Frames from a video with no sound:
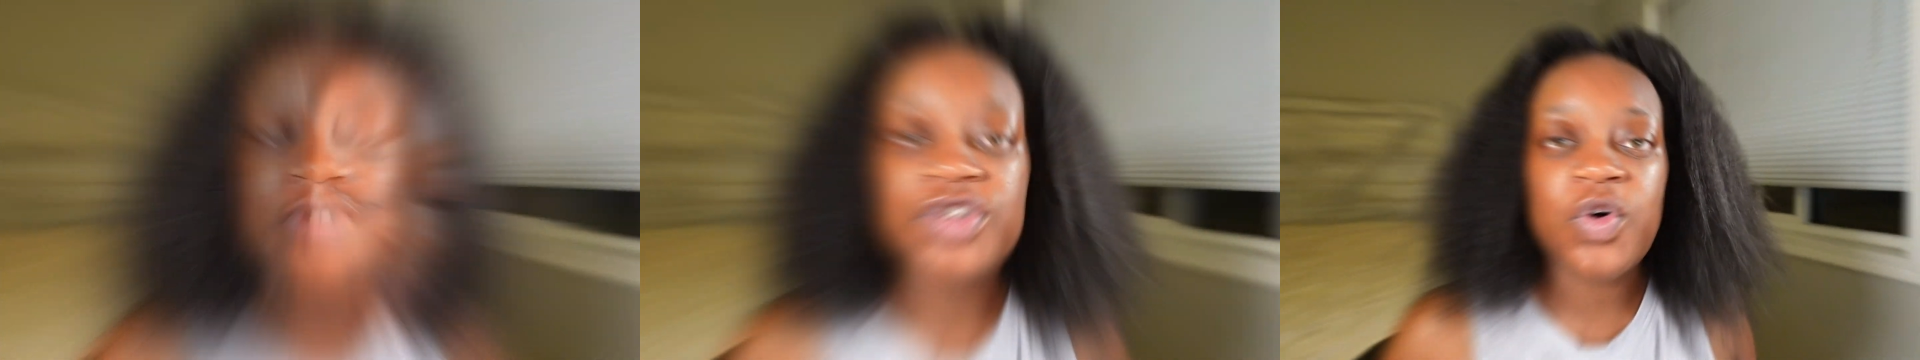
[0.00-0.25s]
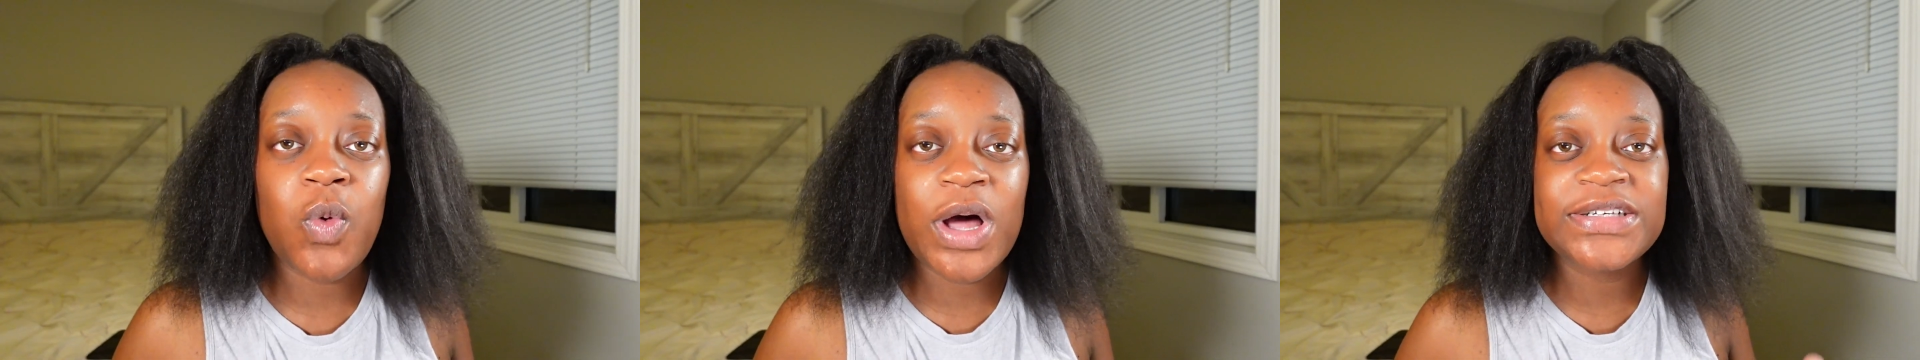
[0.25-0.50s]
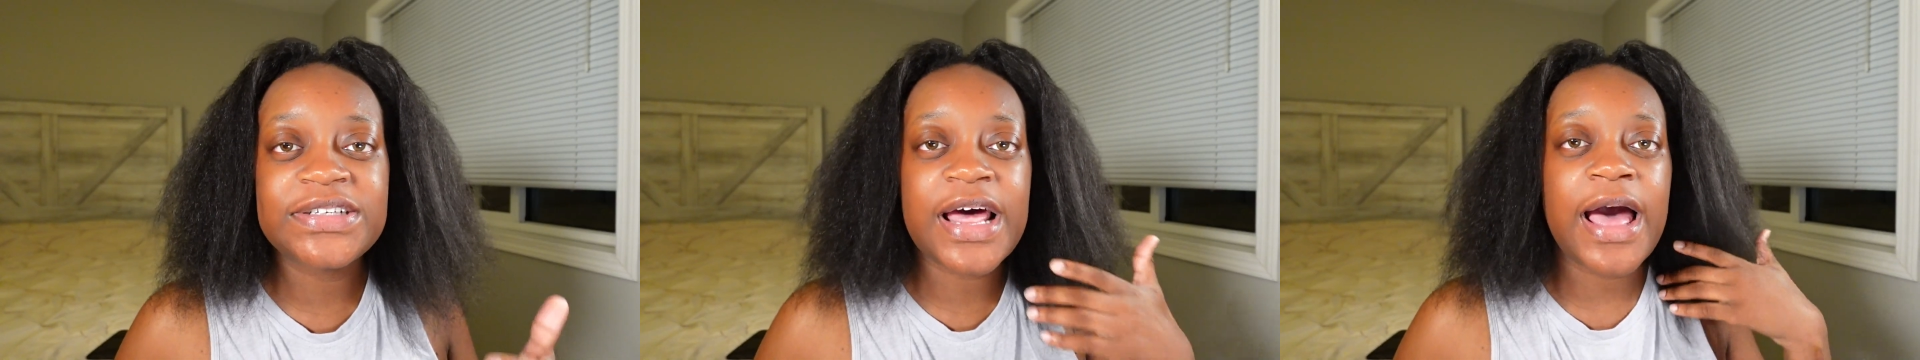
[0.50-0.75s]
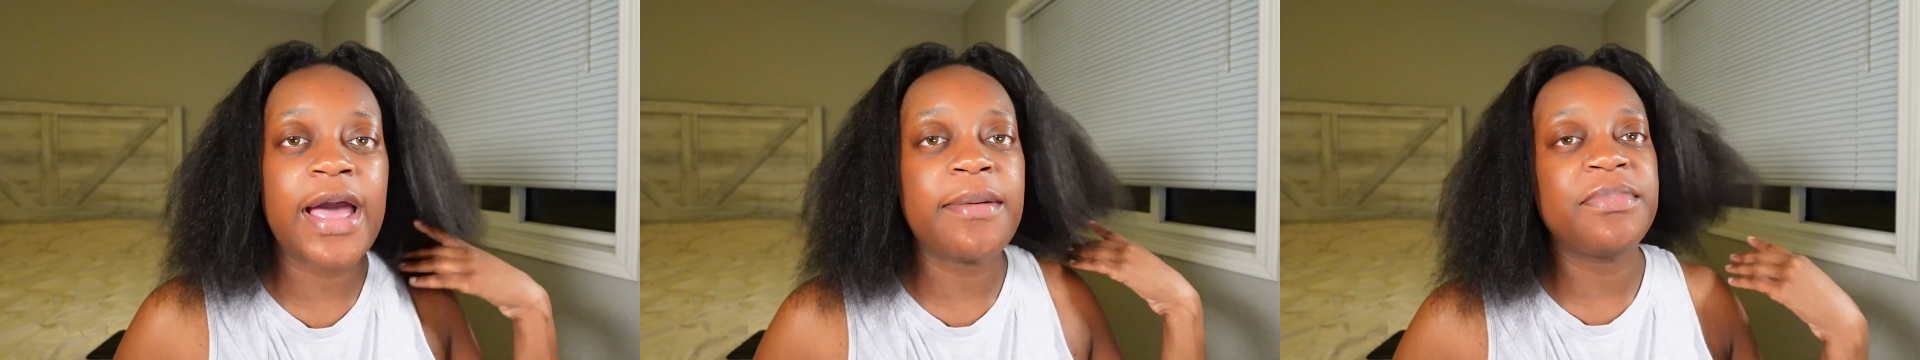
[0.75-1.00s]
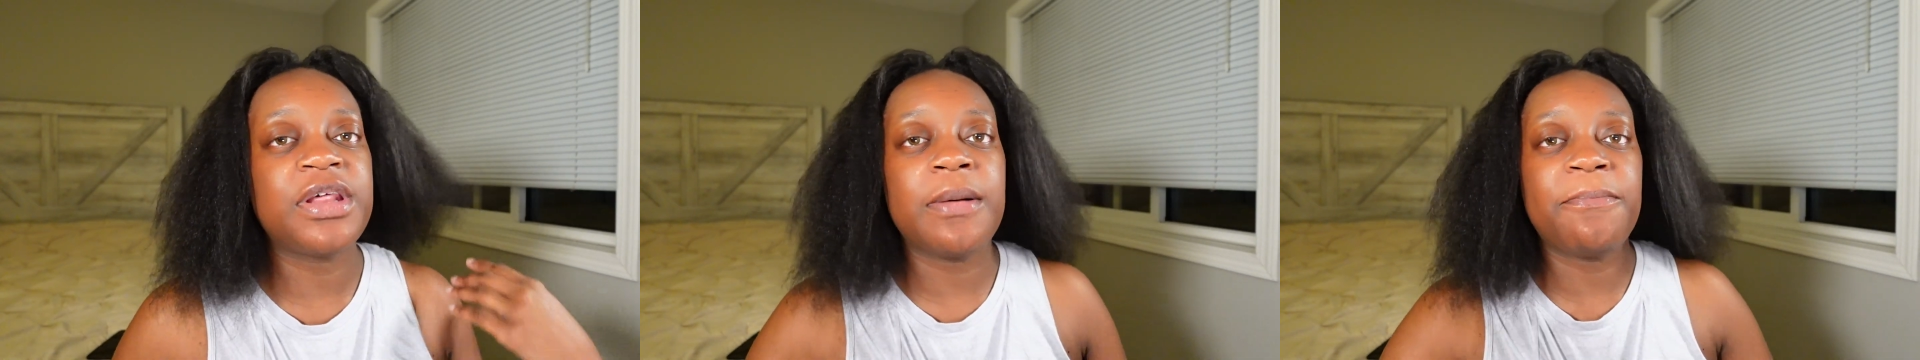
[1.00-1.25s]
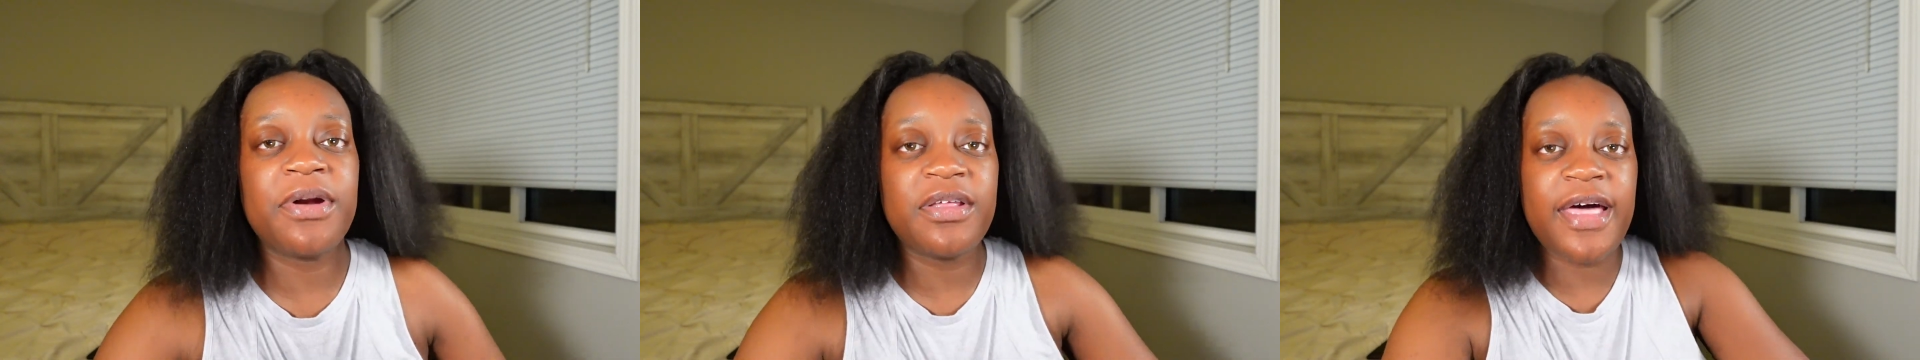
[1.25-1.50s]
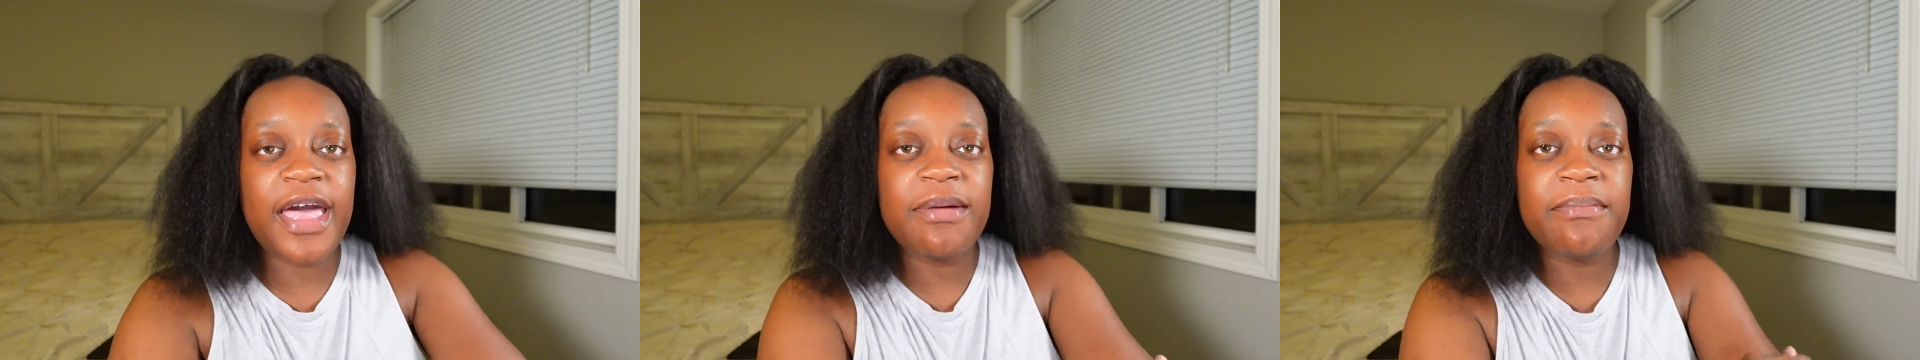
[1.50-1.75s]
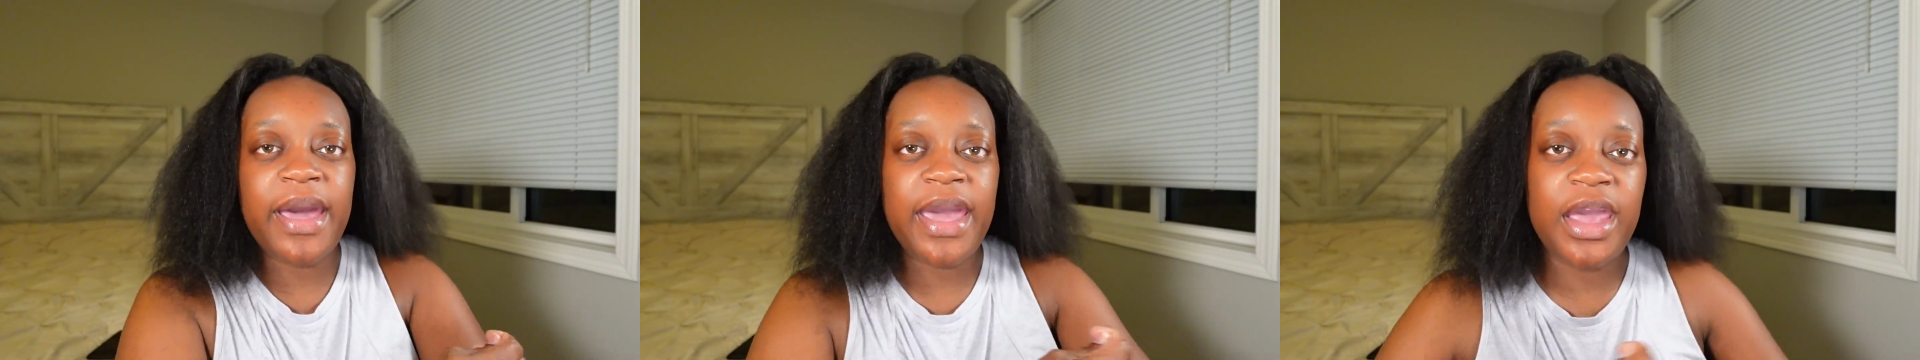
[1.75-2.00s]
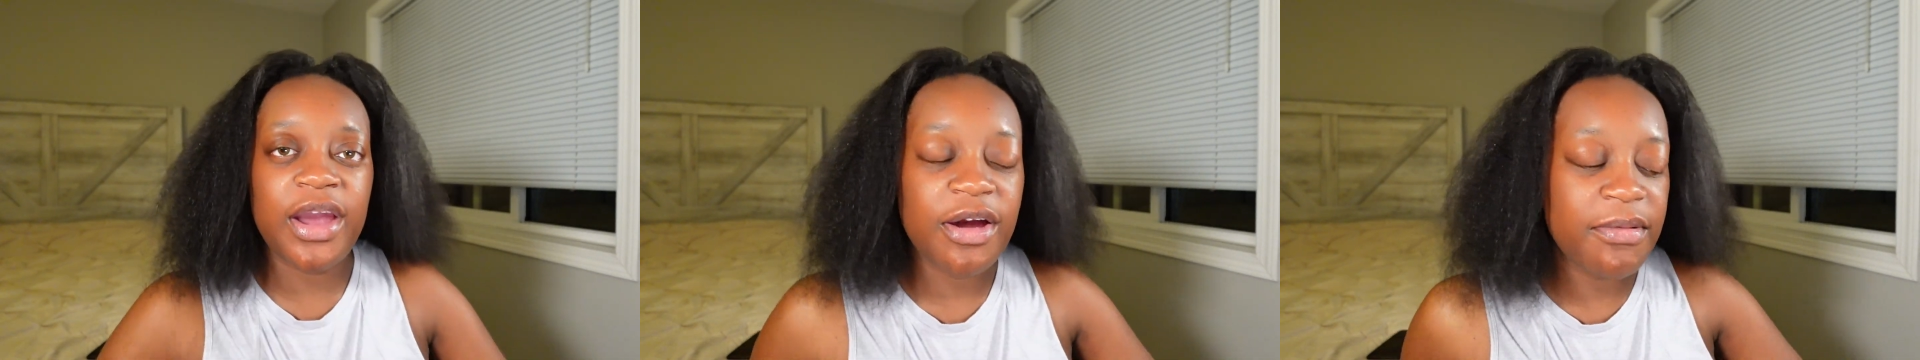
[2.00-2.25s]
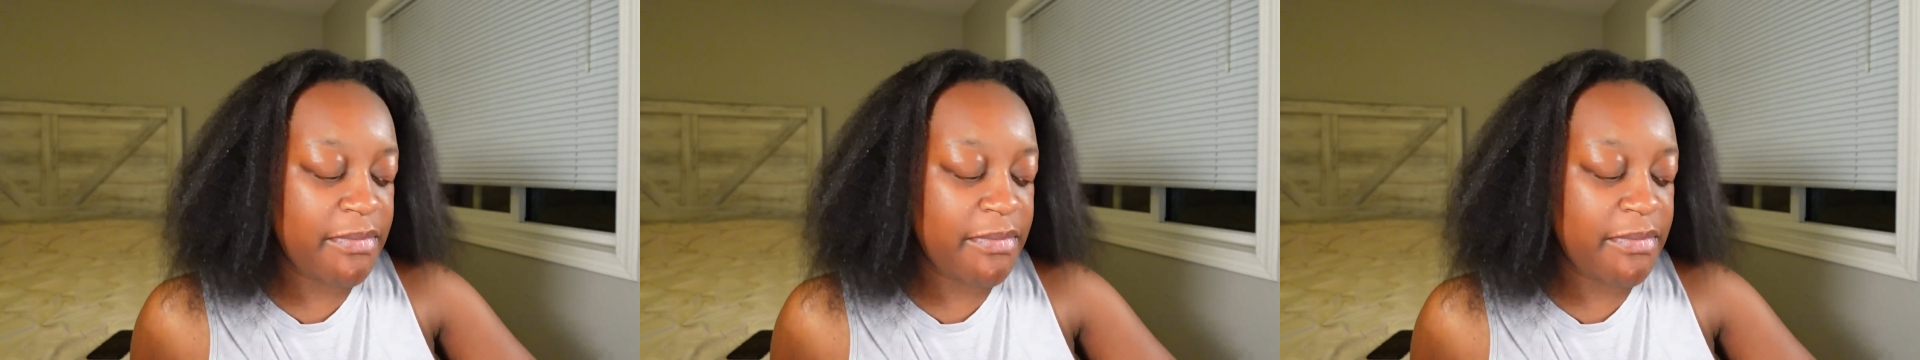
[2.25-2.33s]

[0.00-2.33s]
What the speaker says: So once I'm done putting that in my hair,